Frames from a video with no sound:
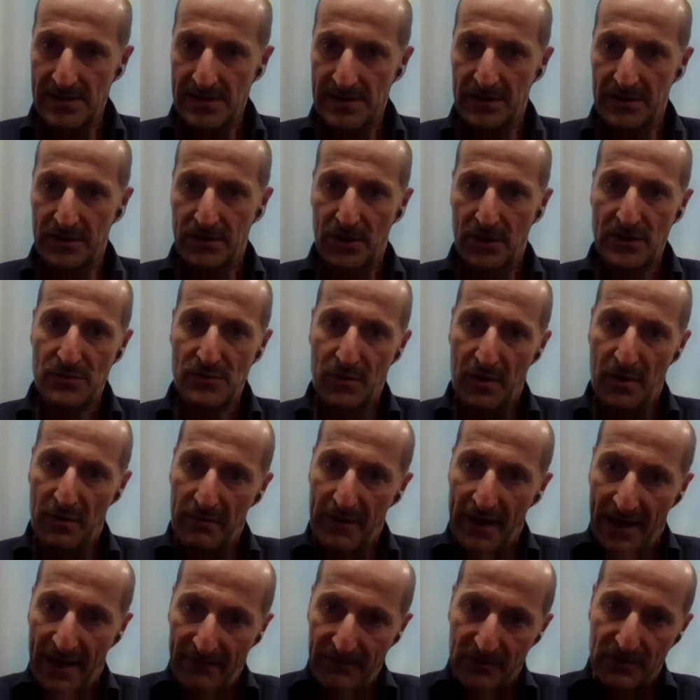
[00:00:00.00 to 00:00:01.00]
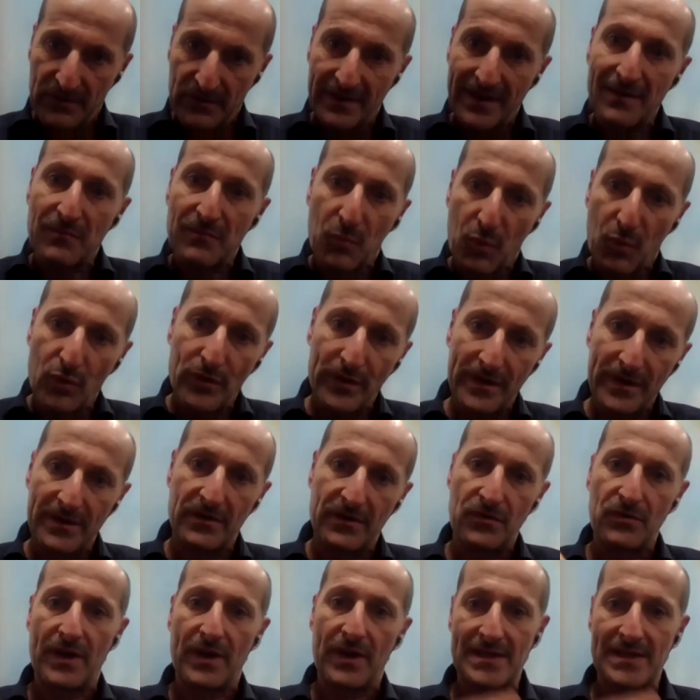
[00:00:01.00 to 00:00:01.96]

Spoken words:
situation where we have to dig more into,